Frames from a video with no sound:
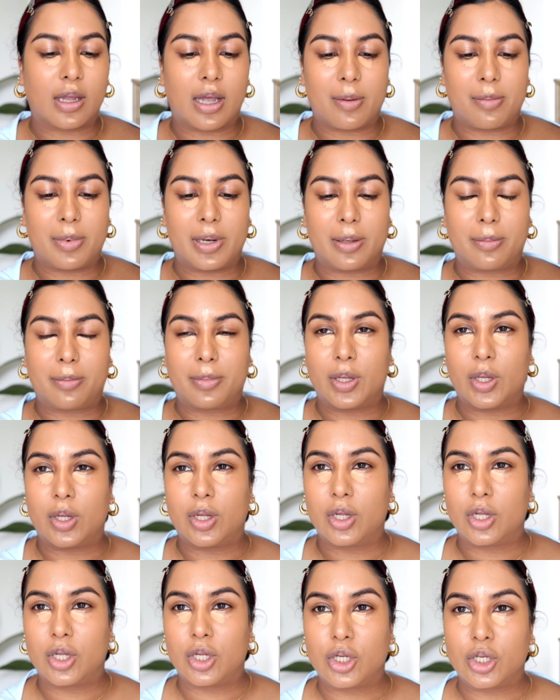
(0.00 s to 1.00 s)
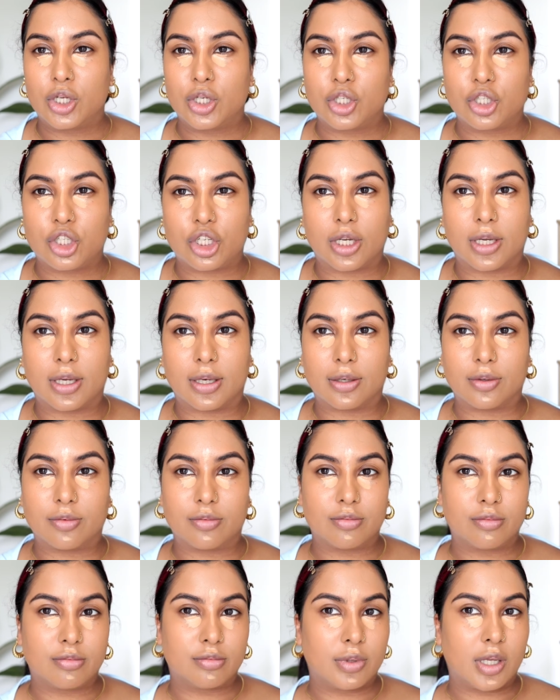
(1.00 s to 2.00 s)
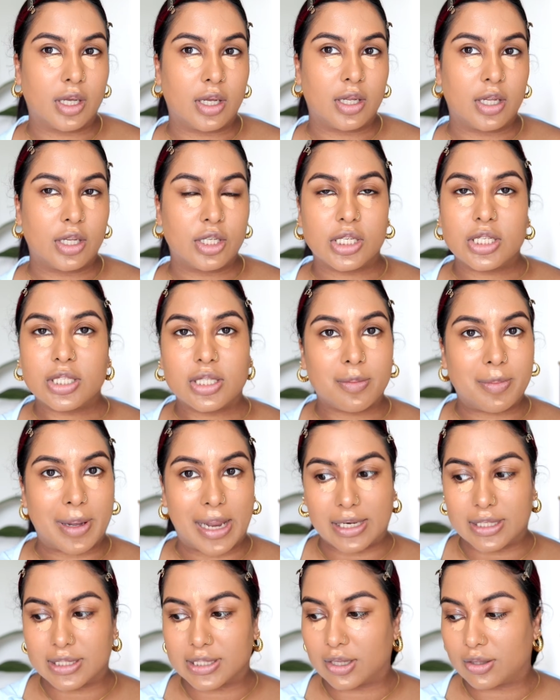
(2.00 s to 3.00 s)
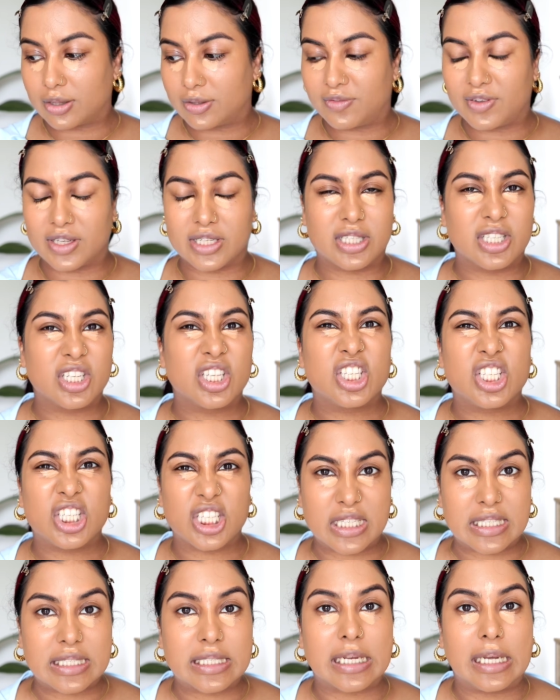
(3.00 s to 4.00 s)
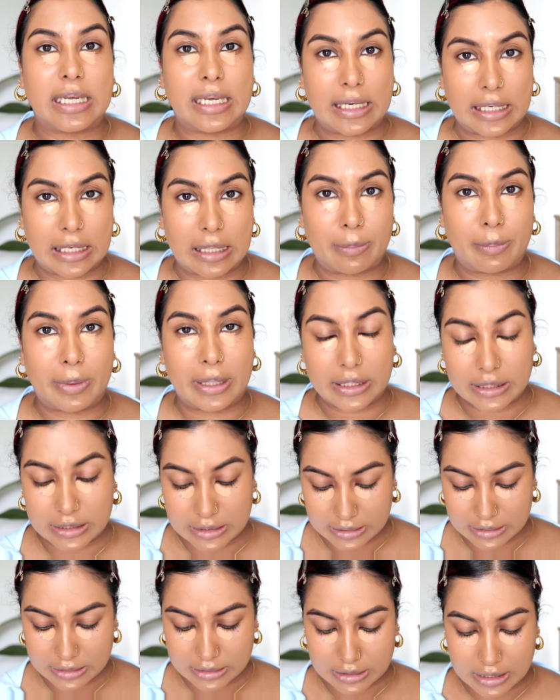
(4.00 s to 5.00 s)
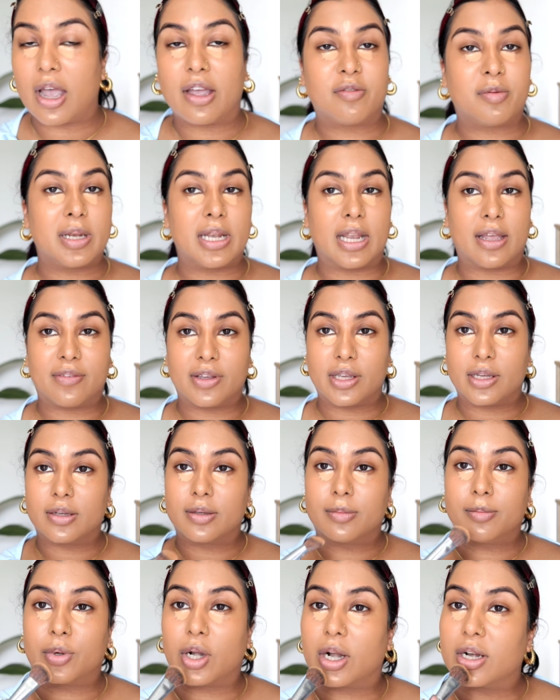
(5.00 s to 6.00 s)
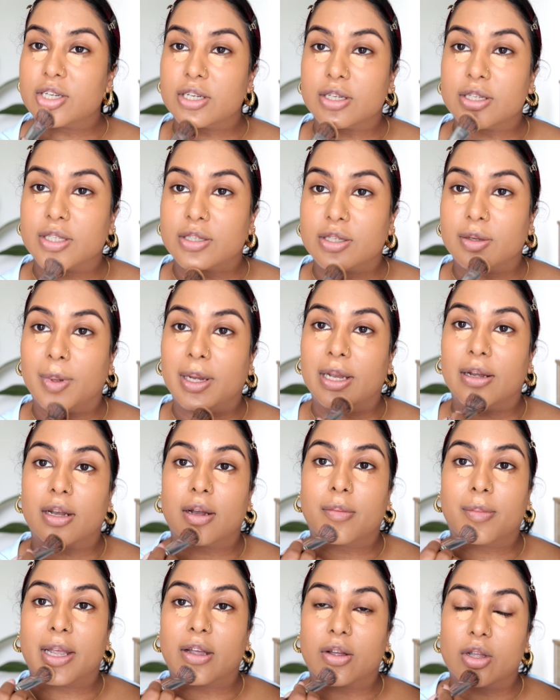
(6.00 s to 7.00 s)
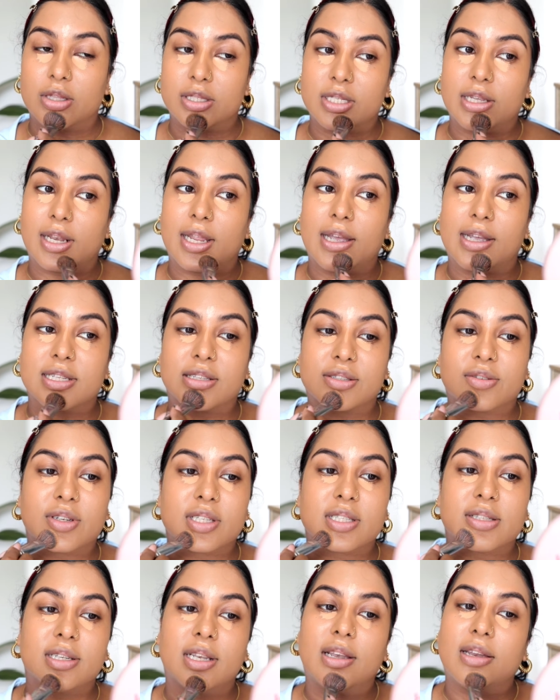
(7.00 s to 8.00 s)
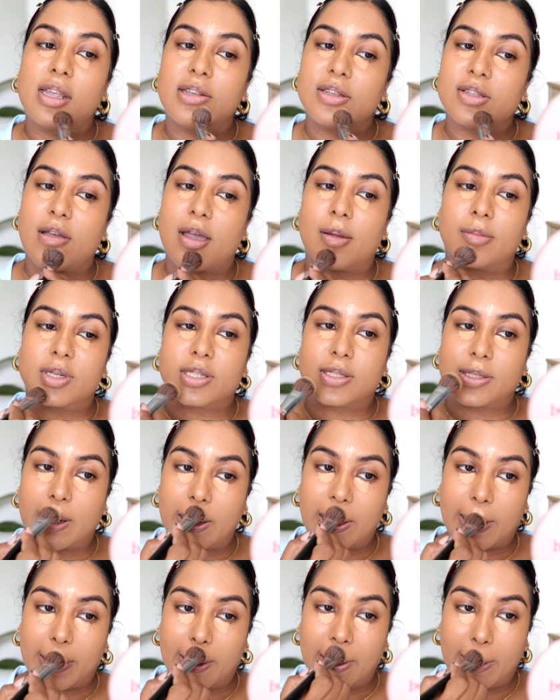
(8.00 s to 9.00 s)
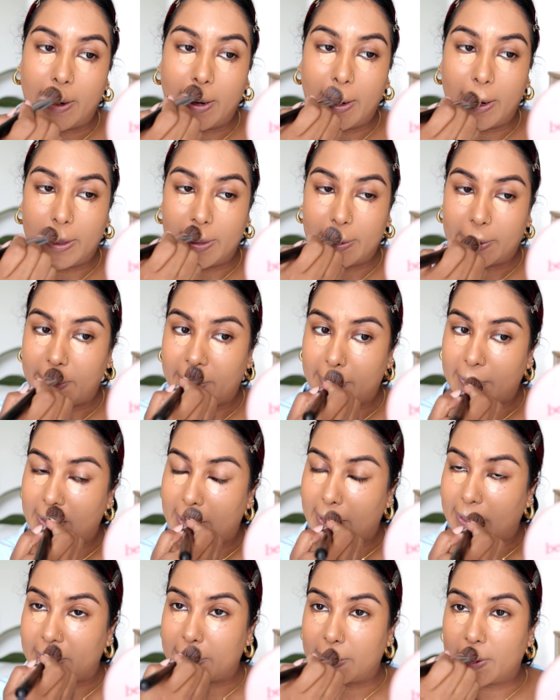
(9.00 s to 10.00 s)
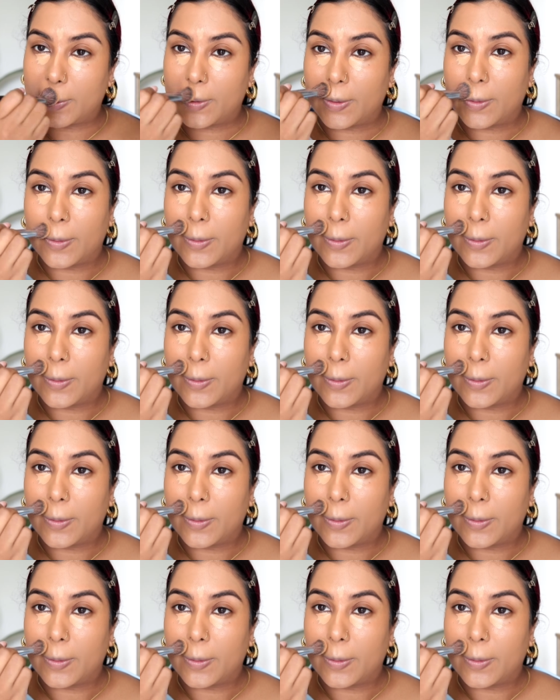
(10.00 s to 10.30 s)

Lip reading: upper lip, chin, just to balance out the face just a little bit. Now I've been loving brushes to blend out my concealer as of recently, so I'm just gonna start